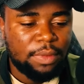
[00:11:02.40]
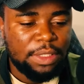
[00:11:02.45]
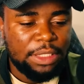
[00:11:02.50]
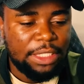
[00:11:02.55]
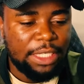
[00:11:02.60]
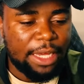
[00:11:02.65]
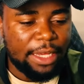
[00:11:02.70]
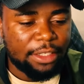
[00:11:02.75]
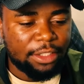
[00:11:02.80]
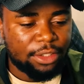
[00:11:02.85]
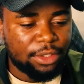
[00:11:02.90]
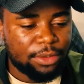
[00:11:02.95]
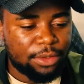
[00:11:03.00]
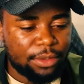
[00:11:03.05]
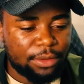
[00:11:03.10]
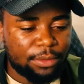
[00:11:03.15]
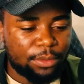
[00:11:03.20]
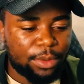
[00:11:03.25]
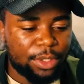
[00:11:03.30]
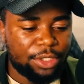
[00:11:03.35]
yeah
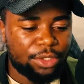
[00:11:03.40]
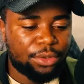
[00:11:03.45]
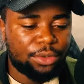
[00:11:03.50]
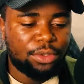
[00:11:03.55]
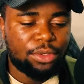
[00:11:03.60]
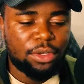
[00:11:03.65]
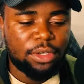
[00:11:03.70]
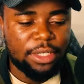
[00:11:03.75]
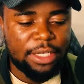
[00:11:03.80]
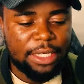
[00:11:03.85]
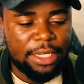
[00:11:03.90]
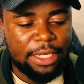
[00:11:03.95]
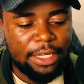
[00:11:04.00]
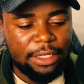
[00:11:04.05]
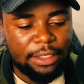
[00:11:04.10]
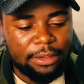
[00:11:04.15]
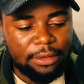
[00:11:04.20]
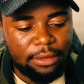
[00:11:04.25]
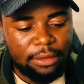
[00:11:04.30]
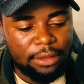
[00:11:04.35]
so when you log
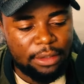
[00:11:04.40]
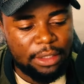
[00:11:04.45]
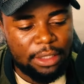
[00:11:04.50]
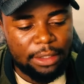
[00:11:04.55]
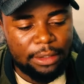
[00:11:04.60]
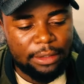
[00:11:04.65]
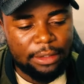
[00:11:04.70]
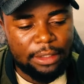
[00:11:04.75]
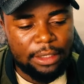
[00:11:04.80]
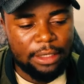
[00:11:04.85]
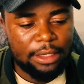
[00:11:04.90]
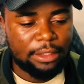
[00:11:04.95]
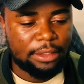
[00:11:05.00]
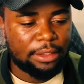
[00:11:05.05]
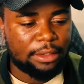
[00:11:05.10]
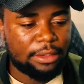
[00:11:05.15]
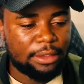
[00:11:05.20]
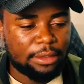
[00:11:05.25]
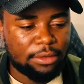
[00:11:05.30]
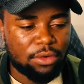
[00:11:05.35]
in there
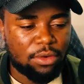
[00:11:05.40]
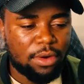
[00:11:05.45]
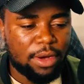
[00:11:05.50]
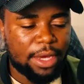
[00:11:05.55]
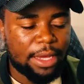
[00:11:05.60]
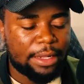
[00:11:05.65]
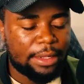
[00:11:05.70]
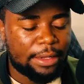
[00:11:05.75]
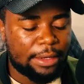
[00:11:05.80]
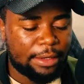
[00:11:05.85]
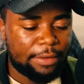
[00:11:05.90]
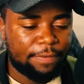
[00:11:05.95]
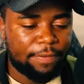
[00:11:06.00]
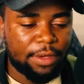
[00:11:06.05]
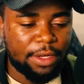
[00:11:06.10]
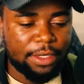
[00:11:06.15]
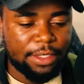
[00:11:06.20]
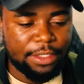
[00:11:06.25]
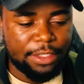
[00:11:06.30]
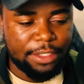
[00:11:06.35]
is quite a
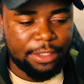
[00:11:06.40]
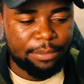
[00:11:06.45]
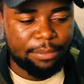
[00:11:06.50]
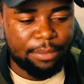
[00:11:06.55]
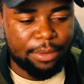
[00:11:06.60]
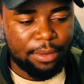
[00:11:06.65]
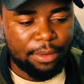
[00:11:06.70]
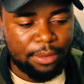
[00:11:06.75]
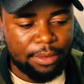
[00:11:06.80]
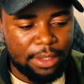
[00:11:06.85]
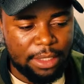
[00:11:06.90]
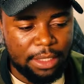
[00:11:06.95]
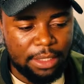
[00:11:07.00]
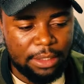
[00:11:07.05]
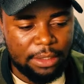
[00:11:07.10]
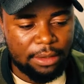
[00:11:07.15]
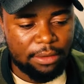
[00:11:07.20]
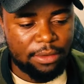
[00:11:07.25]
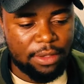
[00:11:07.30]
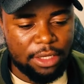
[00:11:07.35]
very simple
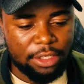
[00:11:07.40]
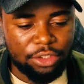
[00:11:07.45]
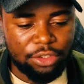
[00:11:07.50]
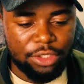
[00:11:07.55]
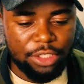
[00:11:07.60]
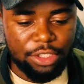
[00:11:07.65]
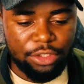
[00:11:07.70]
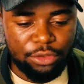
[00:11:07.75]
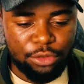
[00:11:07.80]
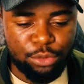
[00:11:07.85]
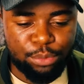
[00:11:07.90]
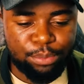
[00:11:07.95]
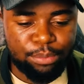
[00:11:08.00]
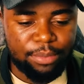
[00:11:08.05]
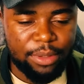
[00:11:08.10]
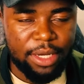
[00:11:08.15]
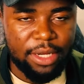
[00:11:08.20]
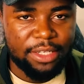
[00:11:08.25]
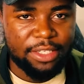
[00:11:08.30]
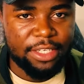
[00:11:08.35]
thing that you need to
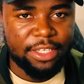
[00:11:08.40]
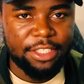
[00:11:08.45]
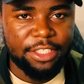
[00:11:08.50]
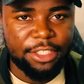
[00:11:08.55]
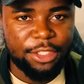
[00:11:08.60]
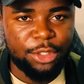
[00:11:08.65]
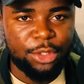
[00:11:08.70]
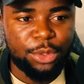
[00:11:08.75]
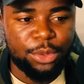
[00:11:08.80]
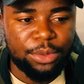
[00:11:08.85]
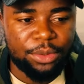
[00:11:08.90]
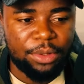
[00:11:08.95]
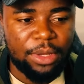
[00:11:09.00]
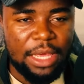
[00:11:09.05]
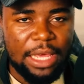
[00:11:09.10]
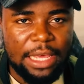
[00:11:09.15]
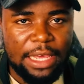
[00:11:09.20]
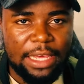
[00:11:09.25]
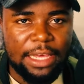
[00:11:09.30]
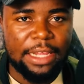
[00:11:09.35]
pay attention to
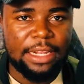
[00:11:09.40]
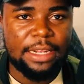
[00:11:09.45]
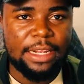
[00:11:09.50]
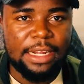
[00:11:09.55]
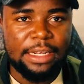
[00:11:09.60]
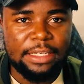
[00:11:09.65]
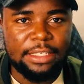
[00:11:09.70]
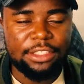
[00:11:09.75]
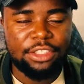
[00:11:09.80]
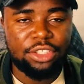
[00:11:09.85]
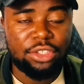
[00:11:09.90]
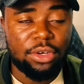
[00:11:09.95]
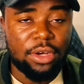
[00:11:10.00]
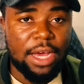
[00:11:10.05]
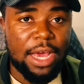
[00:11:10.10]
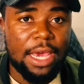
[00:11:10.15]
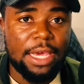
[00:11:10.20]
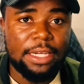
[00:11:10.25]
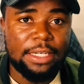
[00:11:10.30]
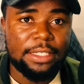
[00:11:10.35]
and that is your
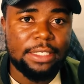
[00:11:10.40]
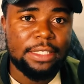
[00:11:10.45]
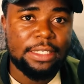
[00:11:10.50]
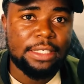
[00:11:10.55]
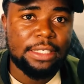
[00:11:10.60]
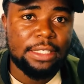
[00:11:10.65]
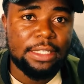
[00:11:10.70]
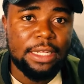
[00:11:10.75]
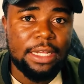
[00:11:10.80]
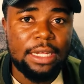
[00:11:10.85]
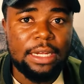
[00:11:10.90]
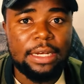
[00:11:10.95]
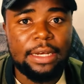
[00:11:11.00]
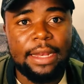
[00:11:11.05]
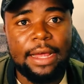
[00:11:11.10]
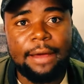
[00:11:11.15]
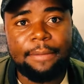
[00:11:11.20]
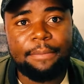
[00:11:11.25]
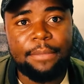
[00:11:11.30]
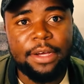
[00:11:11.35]
ID
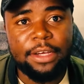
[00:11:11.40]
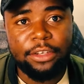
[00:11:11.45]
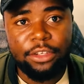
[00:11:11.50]
number,